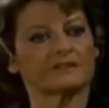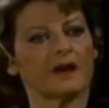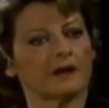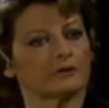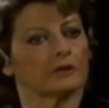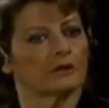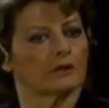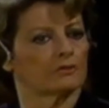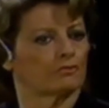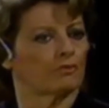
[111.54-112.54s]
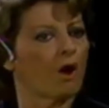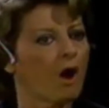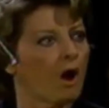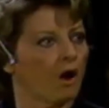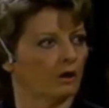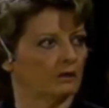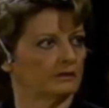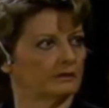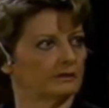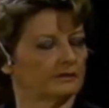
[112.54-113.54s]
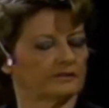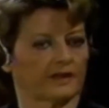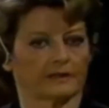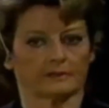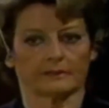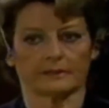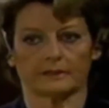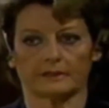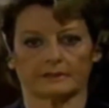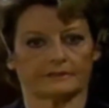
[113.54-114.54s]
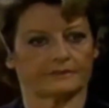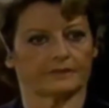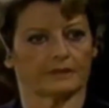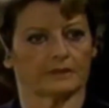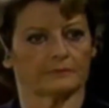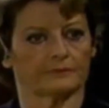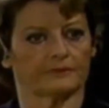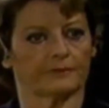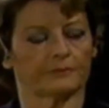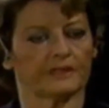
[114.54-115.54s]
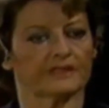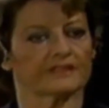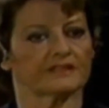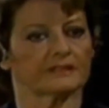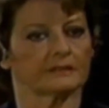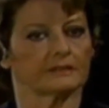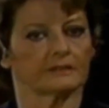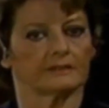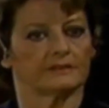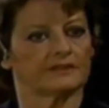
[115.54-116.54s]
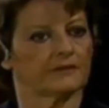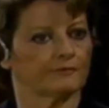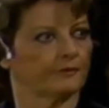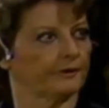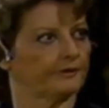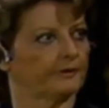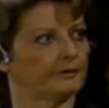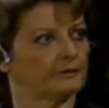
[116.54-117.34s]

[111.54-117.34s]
it's not wrong, exactly. It's, uh, something is different.